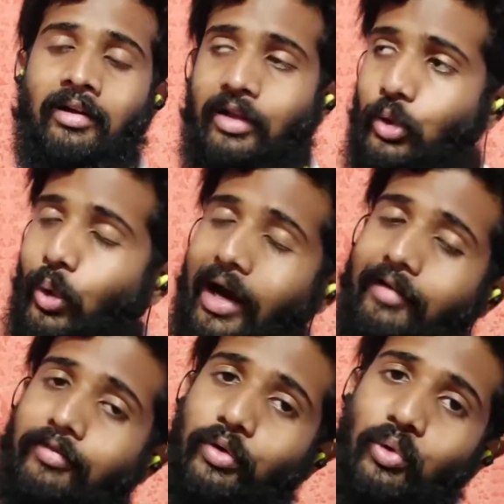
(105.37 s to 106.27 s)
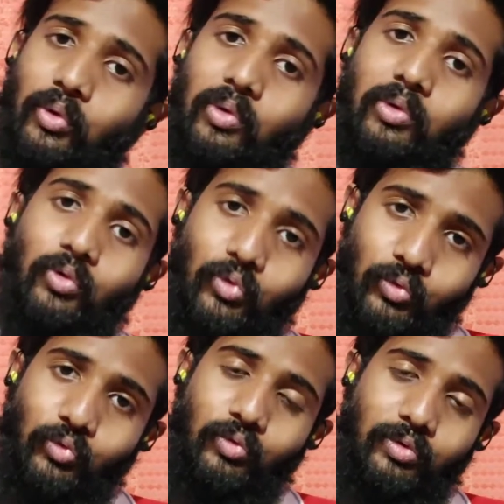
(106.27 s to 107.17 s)
you have to
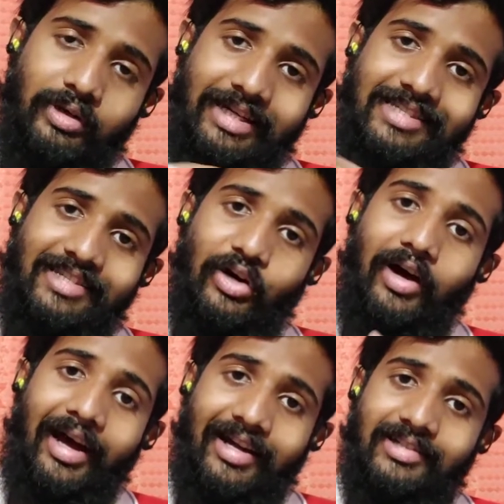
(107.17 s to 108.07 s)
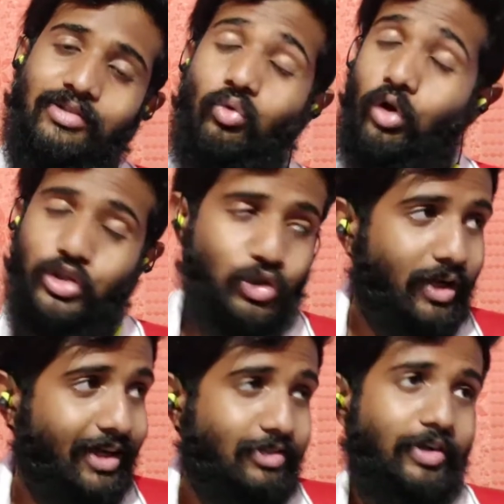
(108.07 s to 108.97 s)
rinse your hands, wash your
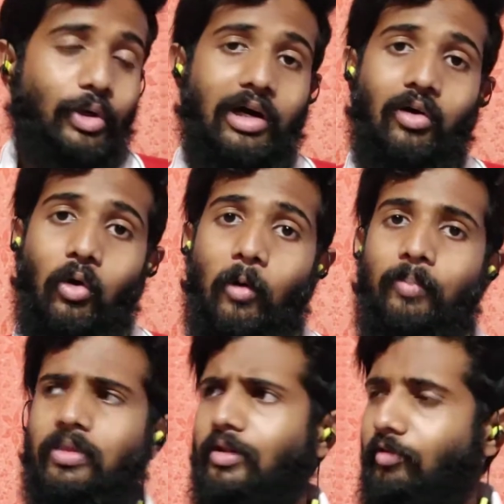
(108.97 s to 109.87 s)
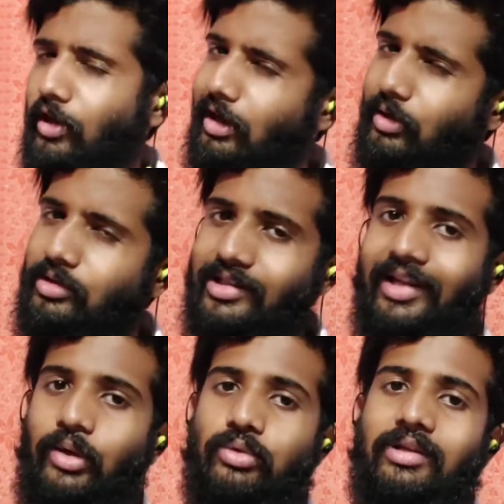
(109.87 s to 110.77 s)
hands when you are home, when you're outside,
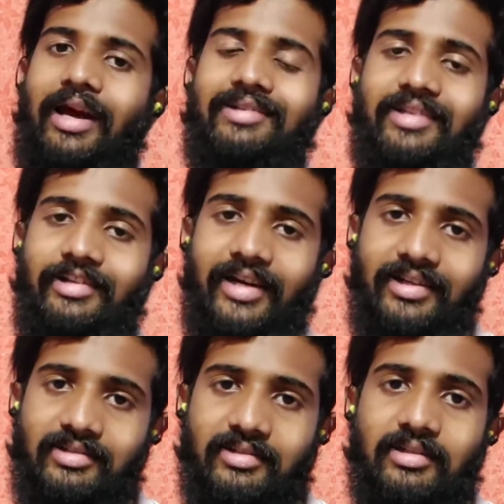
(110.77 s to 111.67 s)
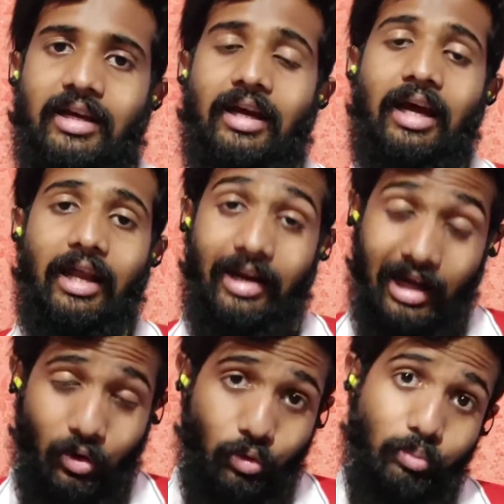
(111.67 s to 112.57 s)
use hand sanitizers.
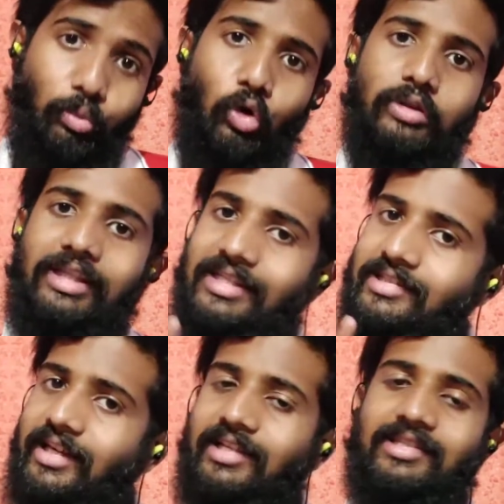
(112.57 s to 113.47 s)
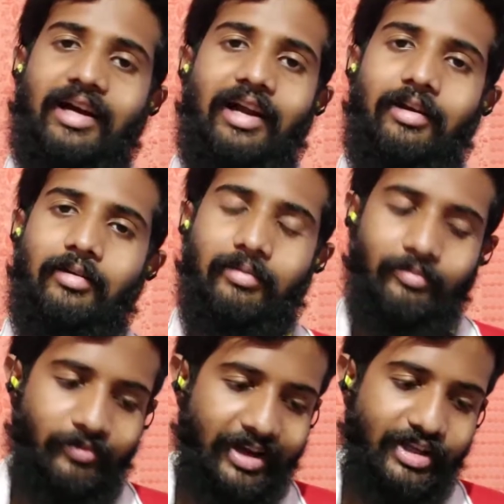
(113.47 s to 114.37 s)
Now, both these things are in
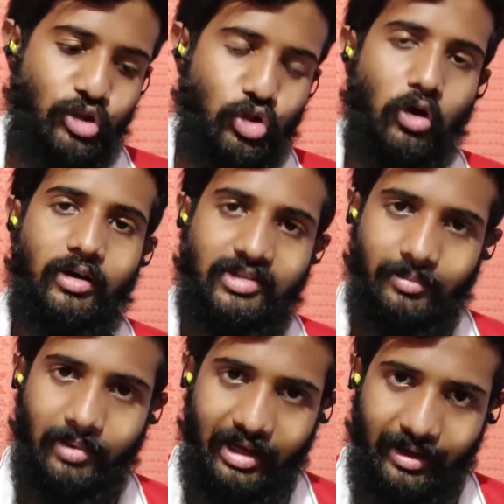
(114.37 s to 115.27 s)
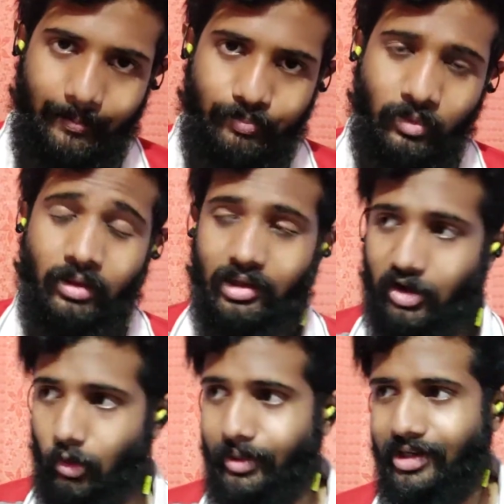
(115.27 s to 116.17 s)
very short supply. The
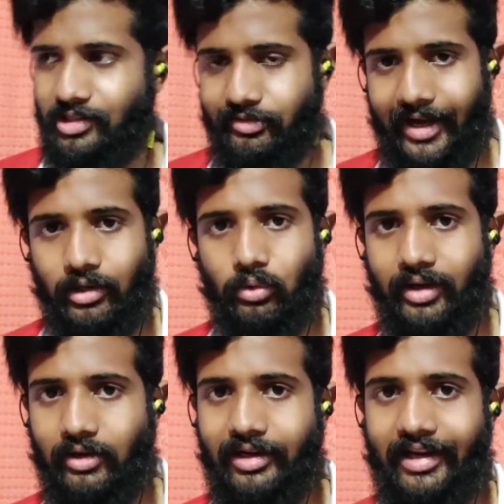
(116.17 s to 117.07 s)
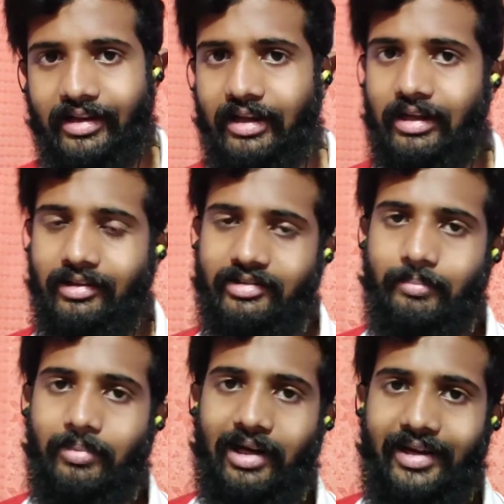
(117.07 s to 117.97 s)
government is trying to regulate the
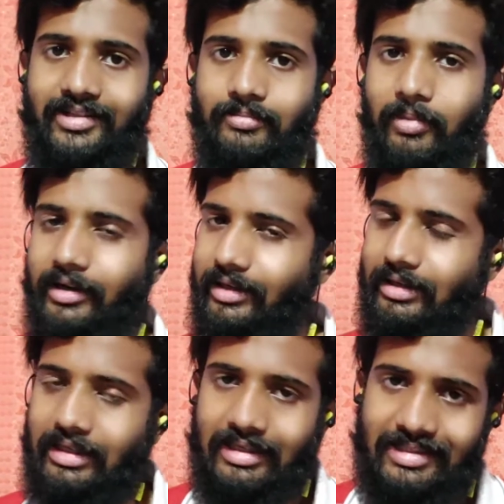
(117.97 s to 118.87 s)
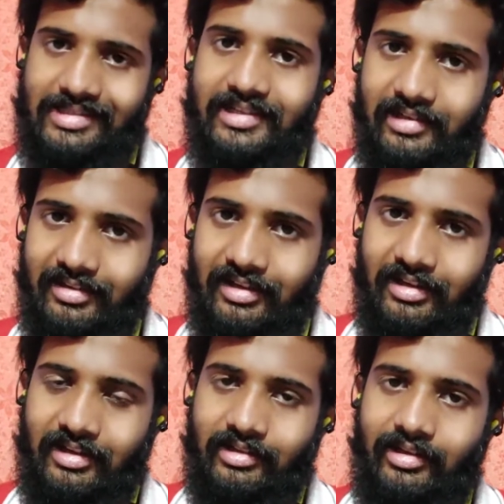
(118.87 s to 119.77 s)
supplies, but still,
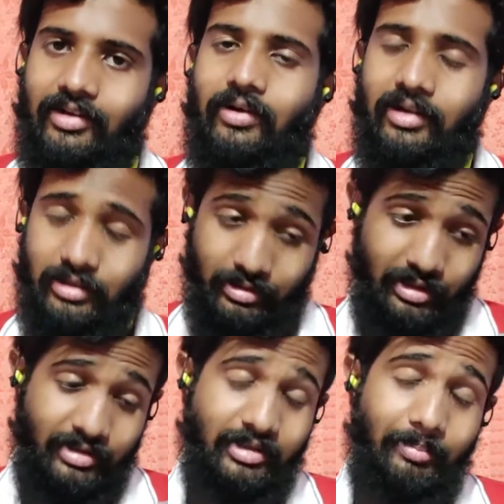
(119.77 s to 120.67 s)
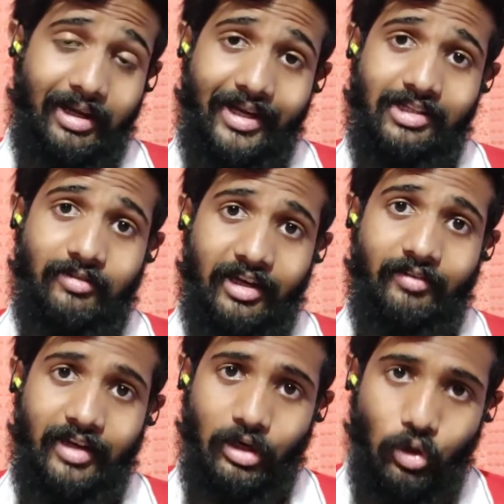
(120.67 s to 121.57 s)
the supply is very,
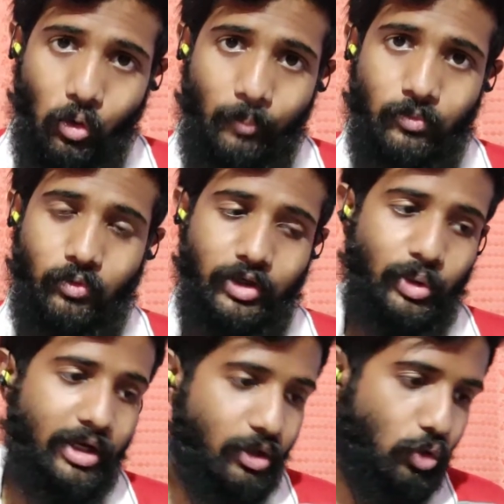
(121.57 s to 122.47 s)
very low. What you can